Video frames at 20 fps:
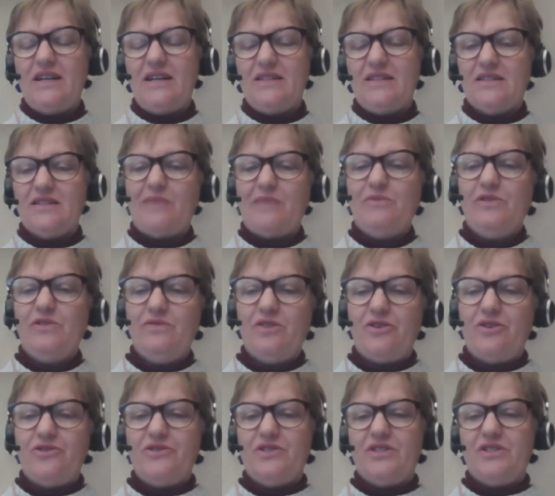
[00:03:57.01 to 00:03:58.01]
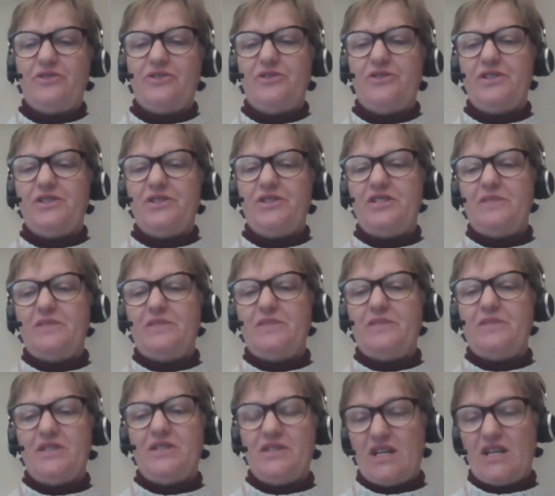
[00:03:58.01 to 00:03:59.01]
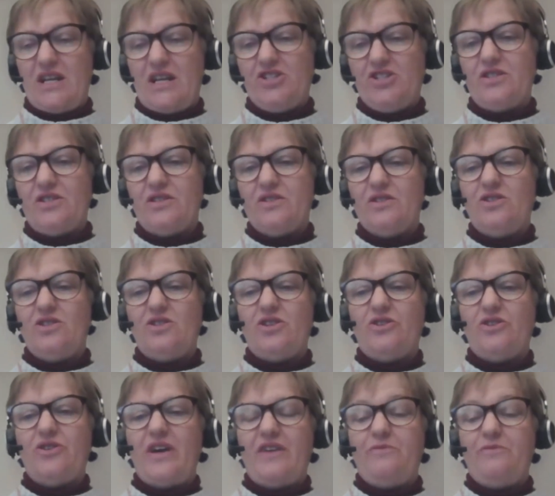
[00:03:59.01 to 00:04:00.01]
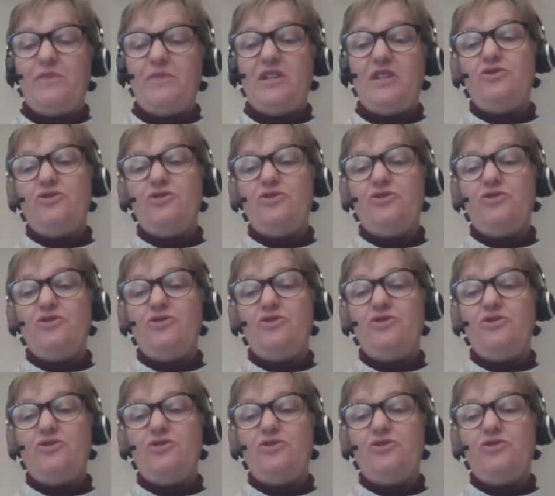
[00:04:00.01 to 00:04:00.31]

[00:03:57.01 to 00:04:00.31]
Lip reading: and some of those serendipitous connections, you know, have been